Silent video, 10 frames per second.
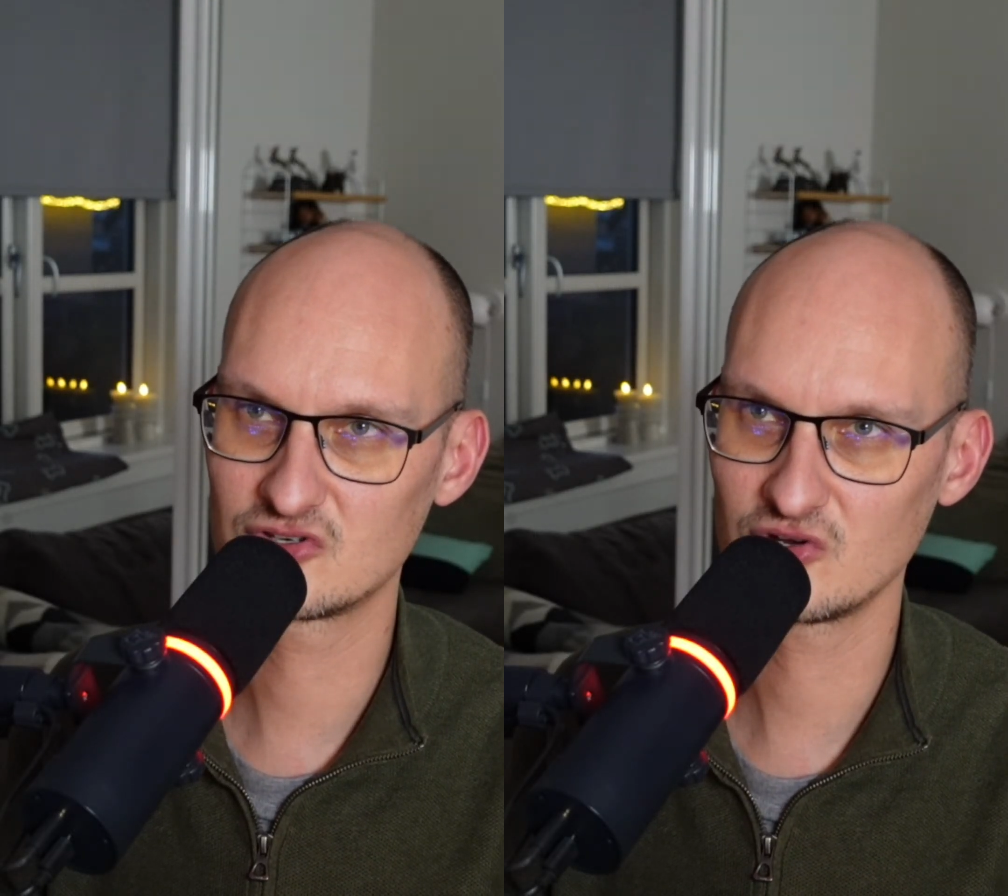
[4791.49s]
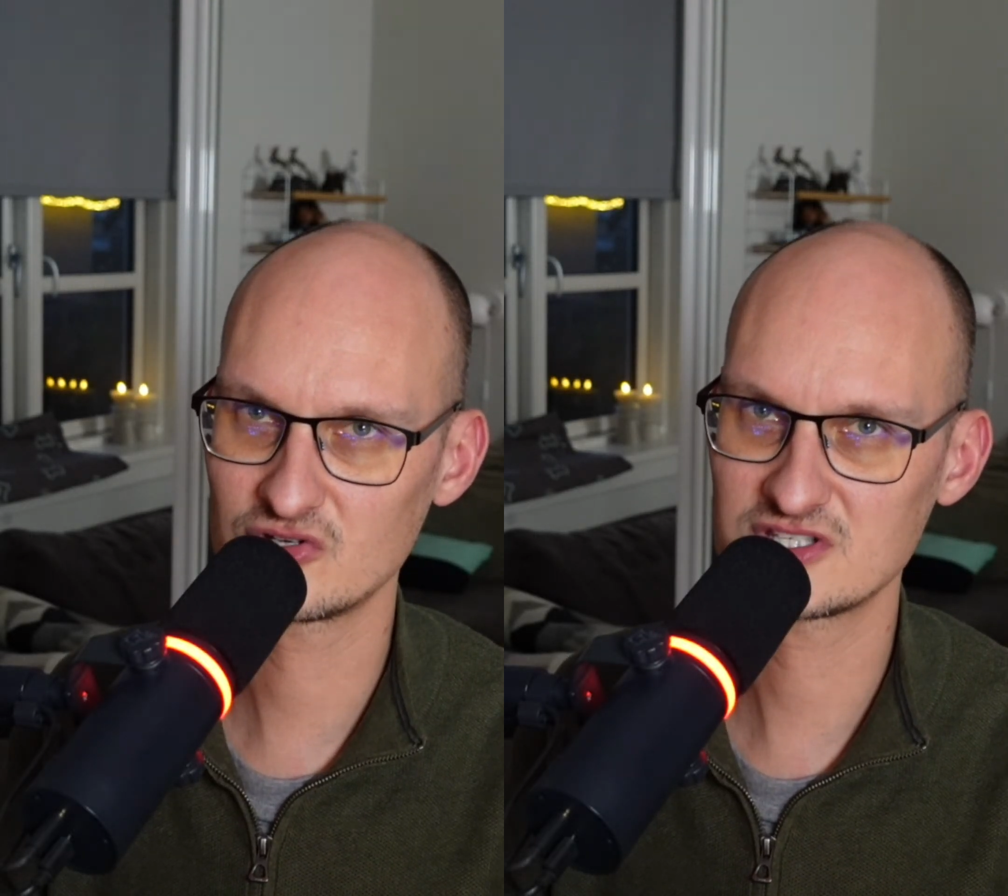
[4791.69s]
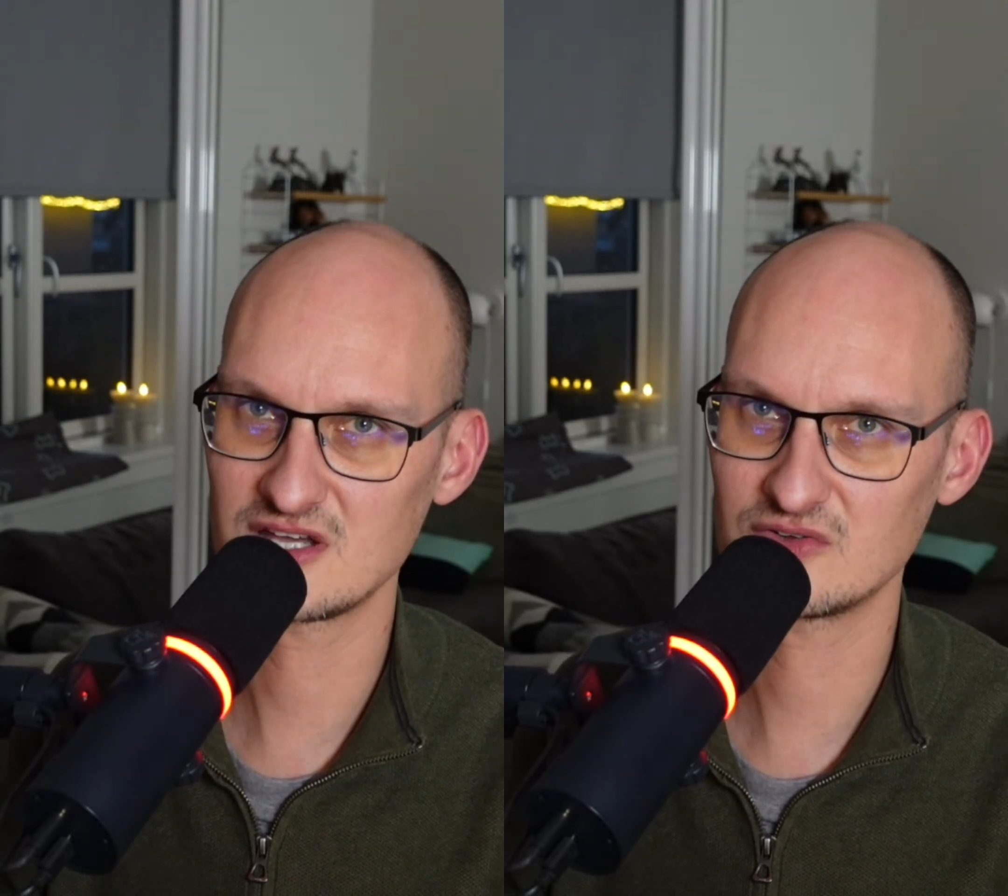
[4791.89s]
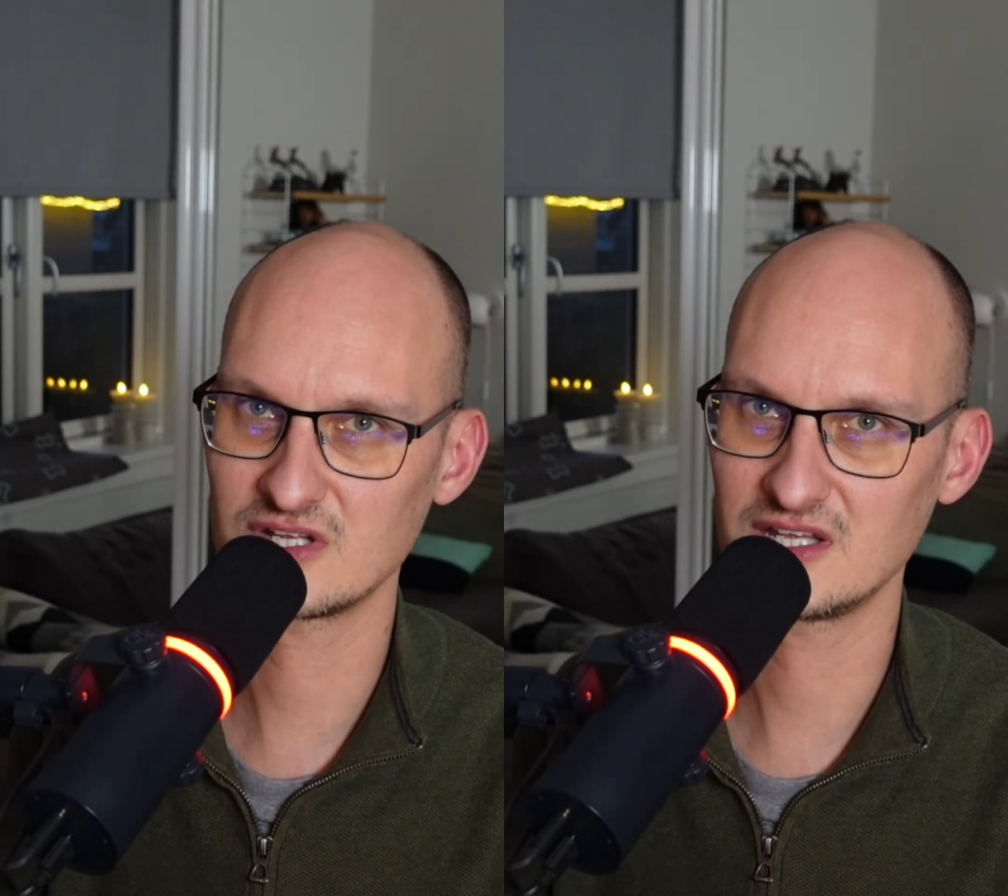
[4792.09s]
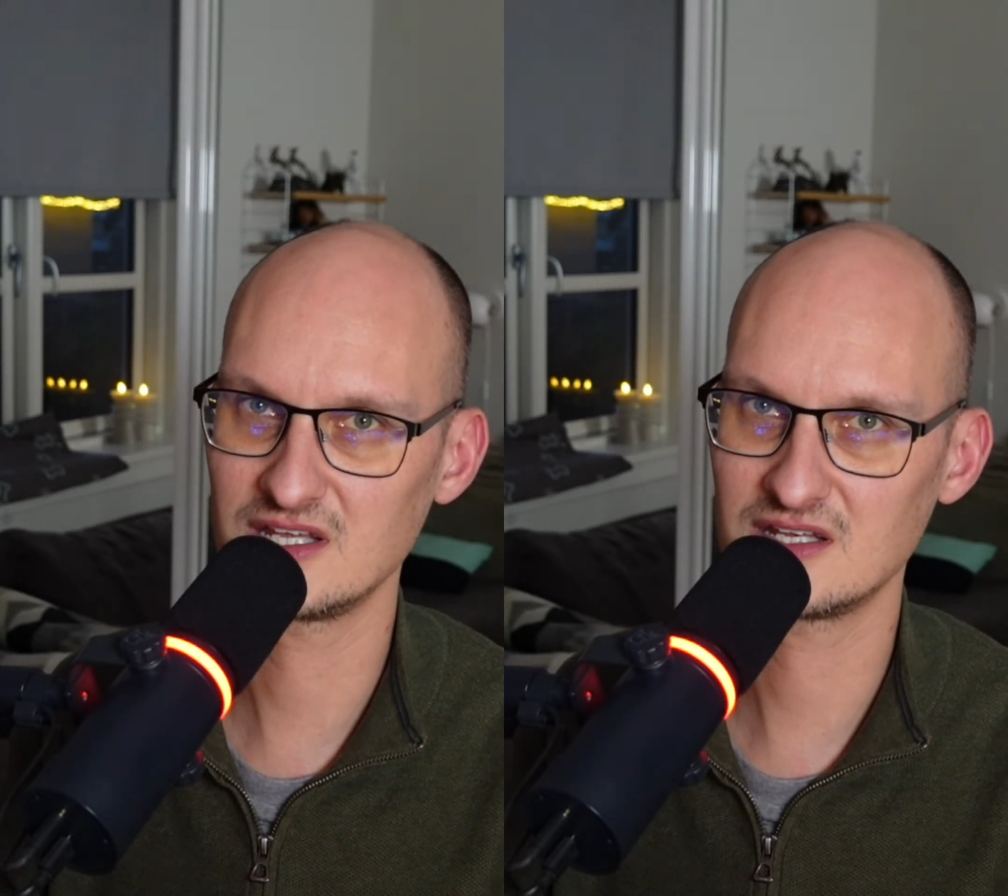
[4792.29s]
turns out
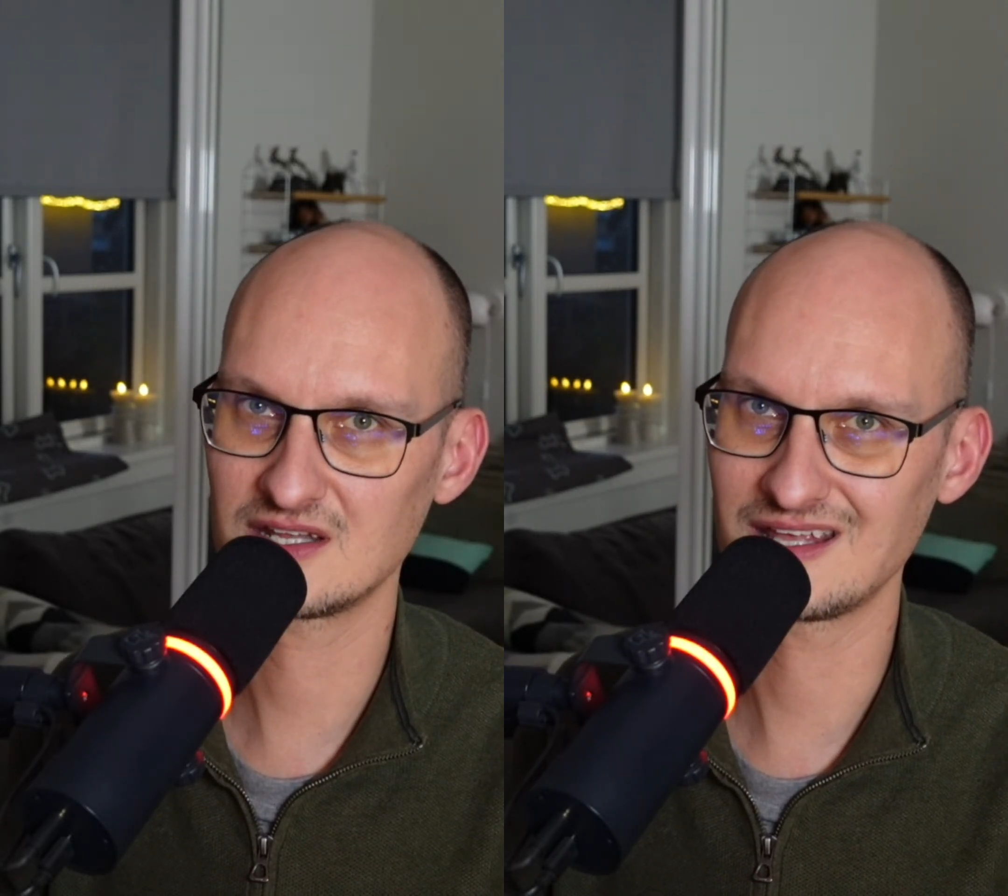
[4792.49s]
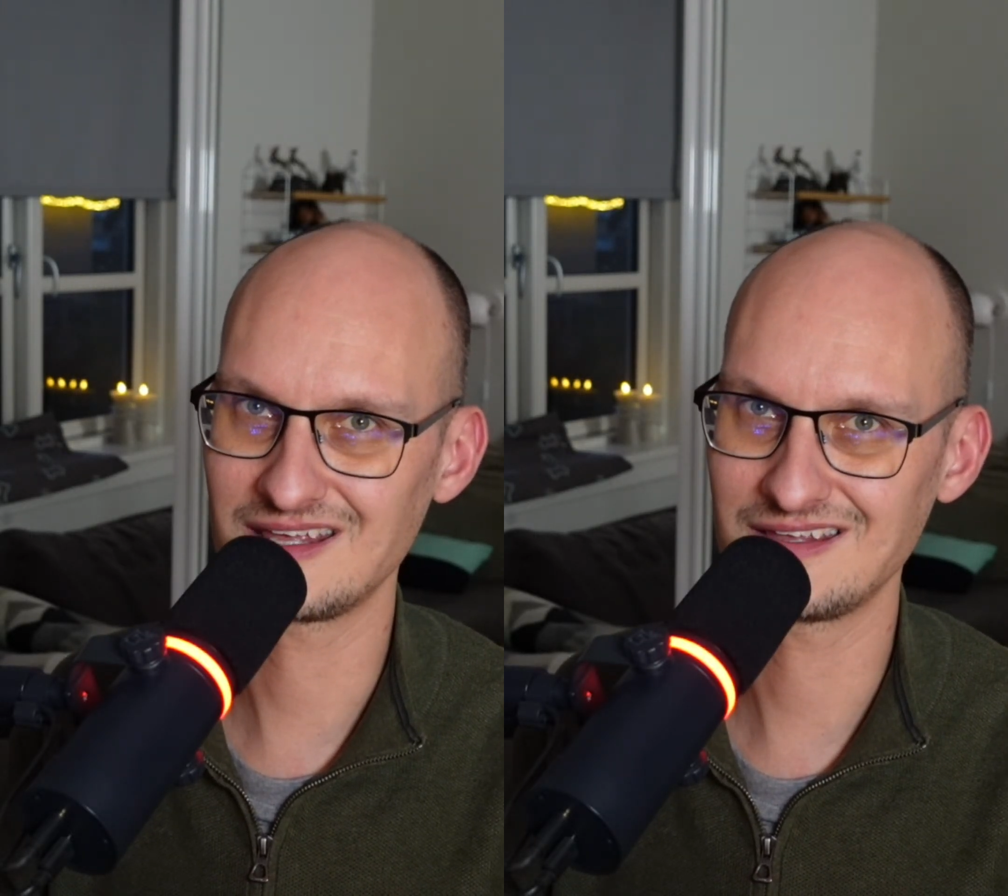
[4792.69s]
it